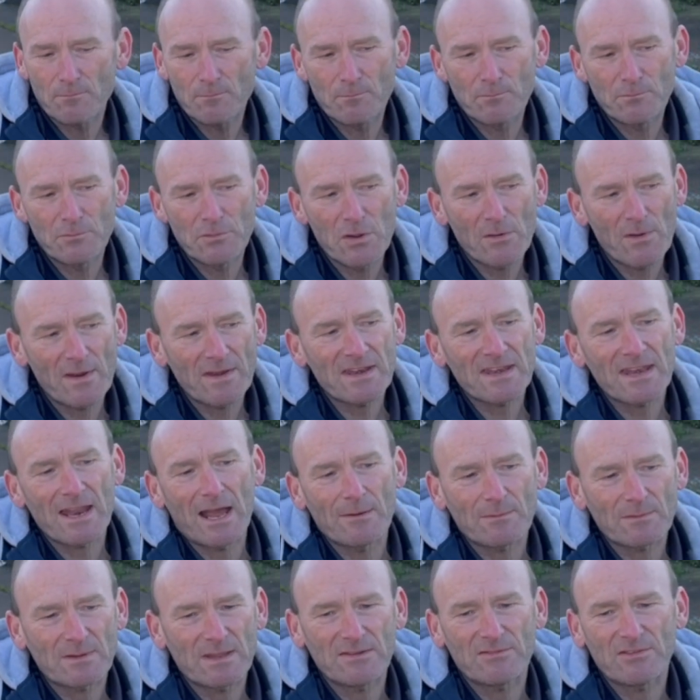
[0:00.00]
You ended
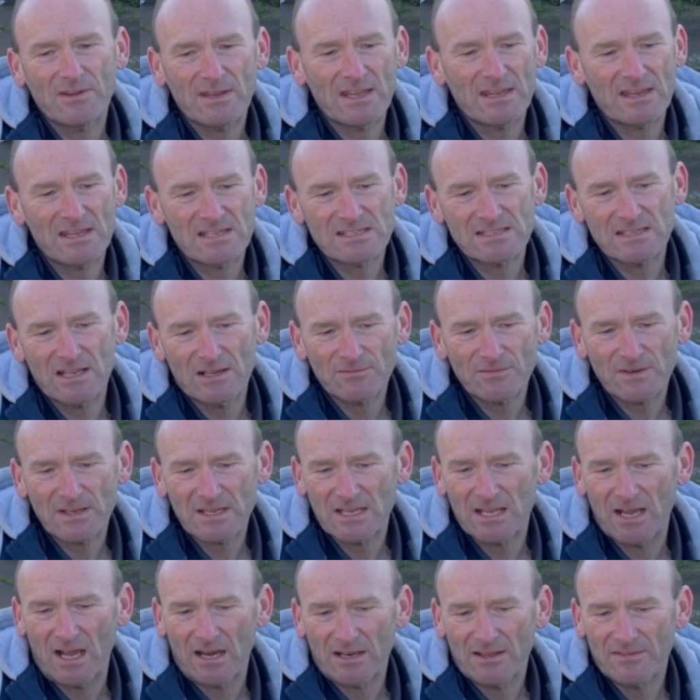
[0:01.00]
up giving it this
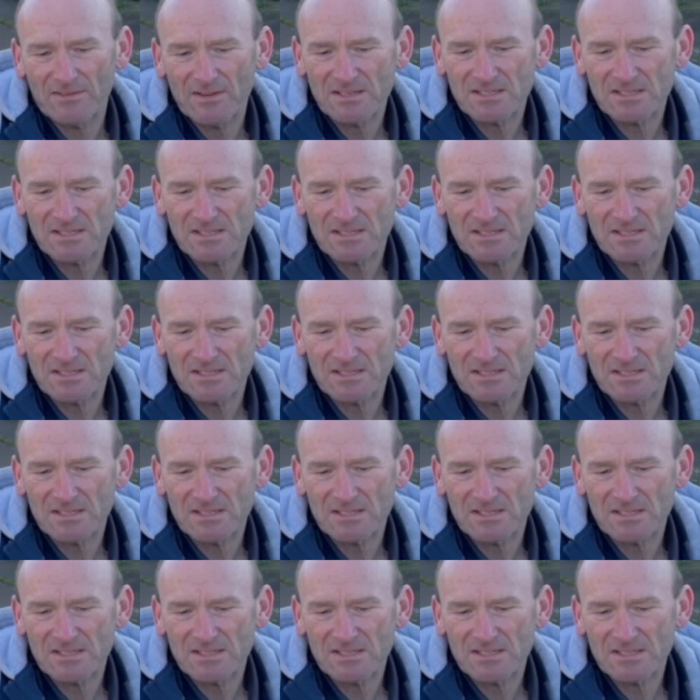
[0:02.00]
lovely colour.